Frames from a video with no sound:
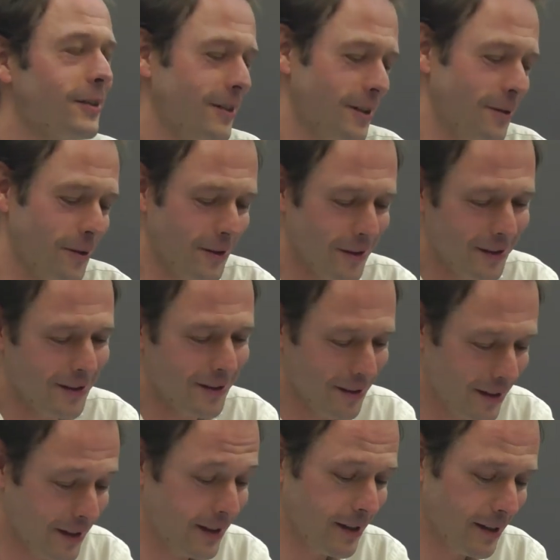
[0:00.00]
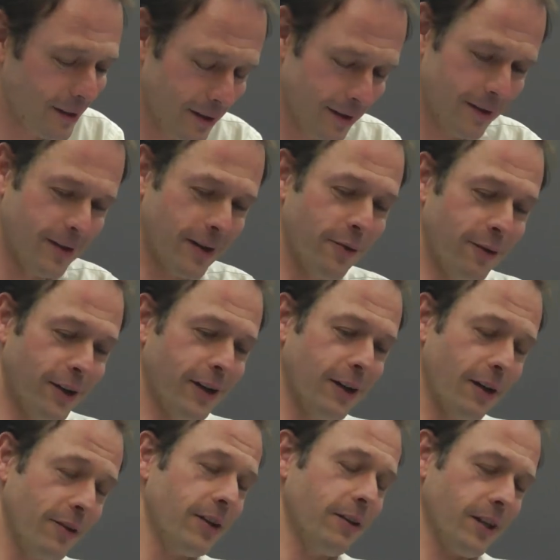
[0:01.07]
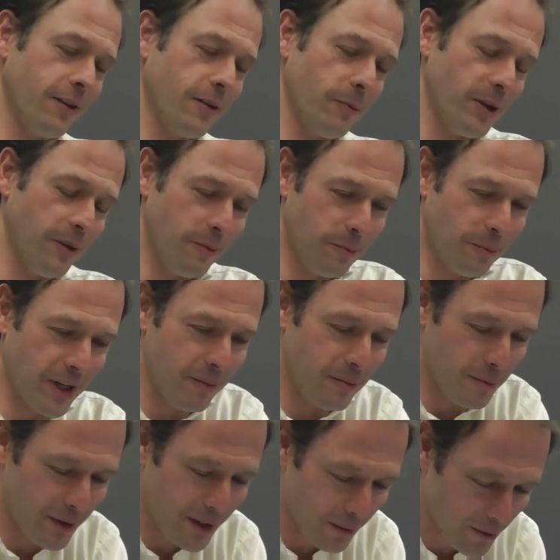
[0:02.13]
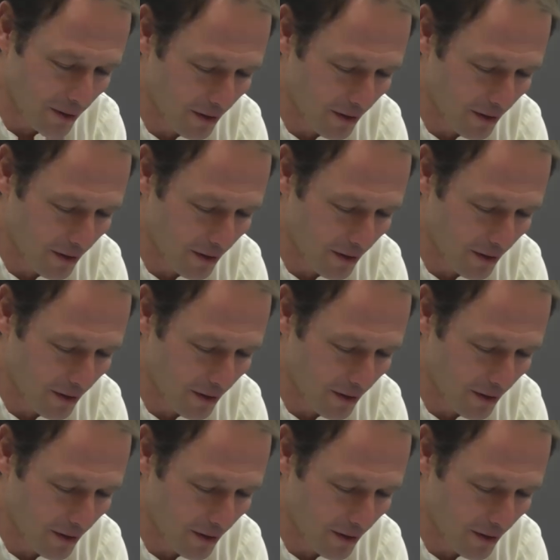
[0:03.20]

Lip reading: Yeah, so far. I think they're going to be paperback,